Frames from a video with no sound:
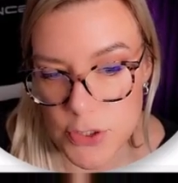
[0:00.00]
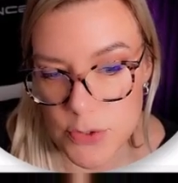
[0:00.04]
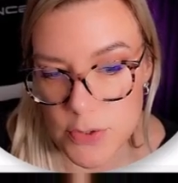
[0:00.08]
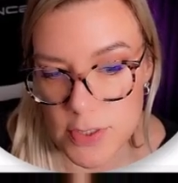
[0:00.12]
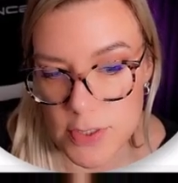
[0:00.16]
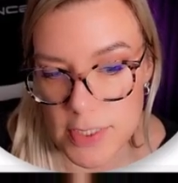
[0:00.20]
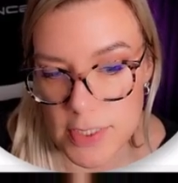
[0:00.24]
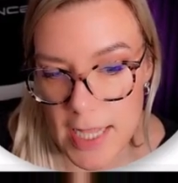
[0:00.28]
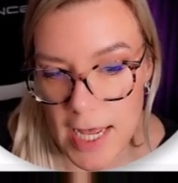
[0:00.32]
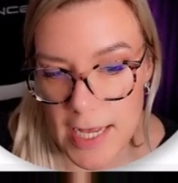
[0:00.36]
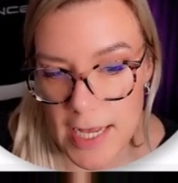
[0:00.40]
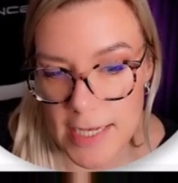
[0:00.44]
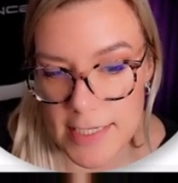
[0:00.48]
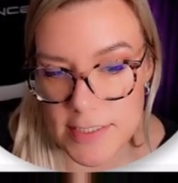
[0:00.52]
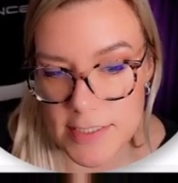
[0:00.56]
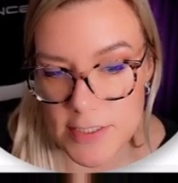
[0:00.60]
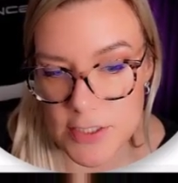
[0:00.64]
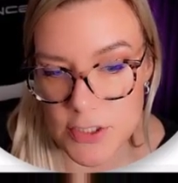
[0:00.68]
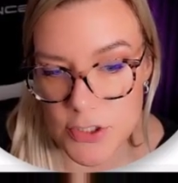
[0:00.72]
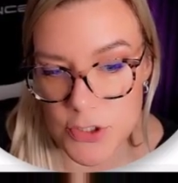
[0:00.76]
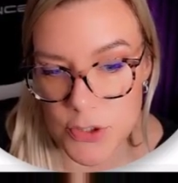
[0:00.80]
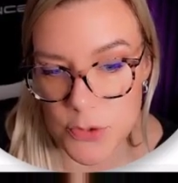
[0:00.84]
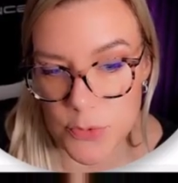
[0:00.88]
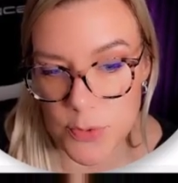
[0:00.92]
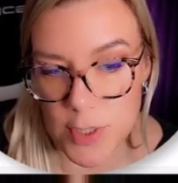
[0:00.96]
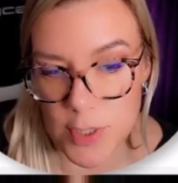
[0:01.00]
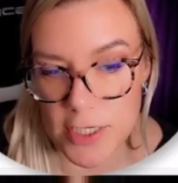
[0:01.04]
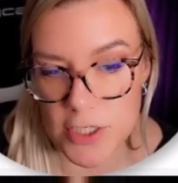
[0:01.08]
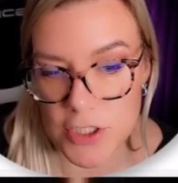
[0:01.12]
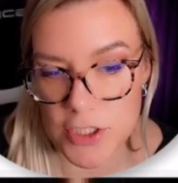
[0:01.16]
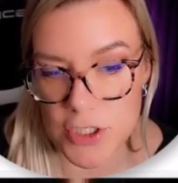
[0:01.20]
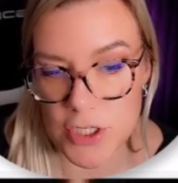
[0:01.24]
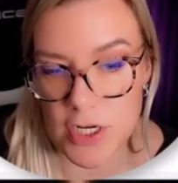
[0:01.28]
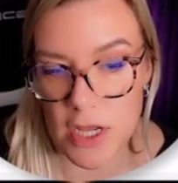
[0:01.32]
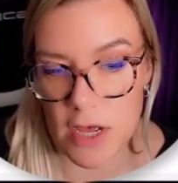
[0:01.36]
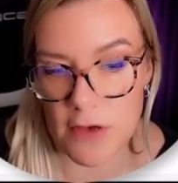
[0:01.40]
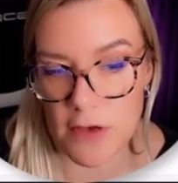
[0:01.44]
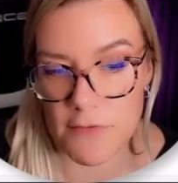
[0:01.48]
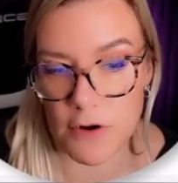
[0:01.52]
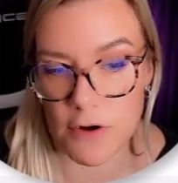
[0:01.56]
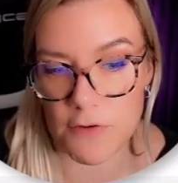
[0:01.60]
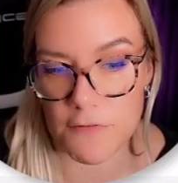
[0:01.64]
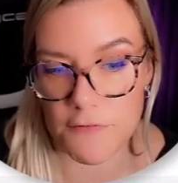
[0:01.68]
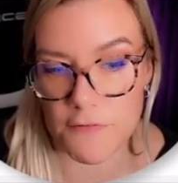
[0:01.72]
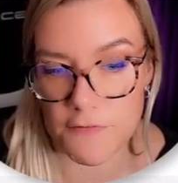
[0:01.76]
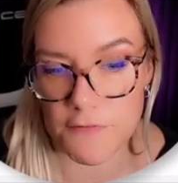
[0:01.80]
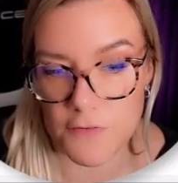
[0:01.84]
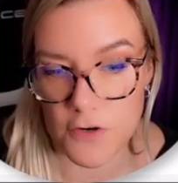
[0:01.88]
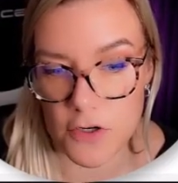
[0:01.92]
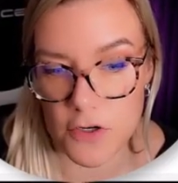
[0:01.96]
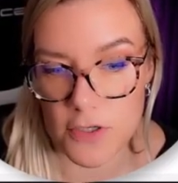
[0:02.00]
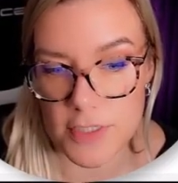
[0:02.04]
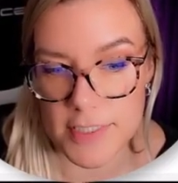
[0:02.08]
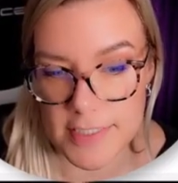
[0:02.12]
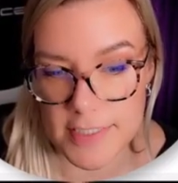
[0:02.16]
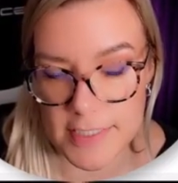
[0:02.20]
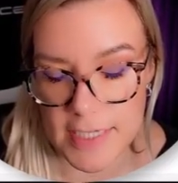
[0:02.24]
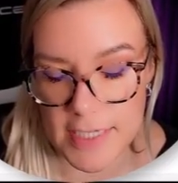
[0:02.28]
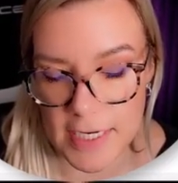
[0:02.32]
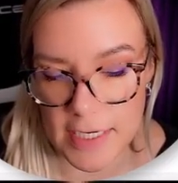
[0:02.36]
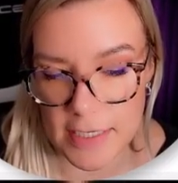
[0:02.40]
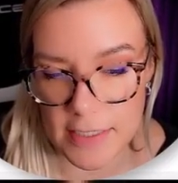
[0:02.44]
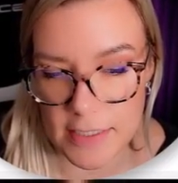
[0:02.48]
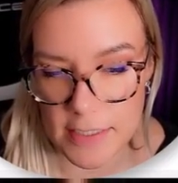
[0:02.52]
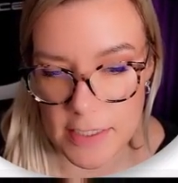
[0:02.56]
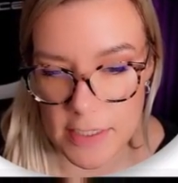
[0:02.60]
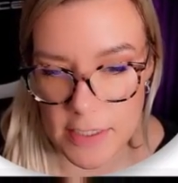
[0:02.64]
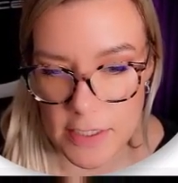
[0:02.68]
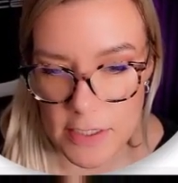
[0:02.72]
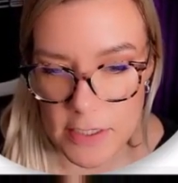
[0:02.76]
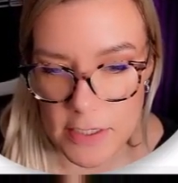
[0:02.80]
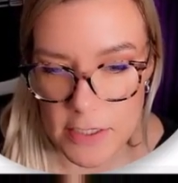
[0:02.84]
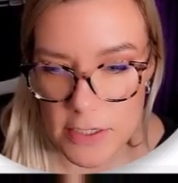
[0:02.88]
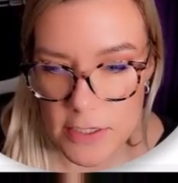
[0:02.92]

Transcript: to last the duration of our first scene.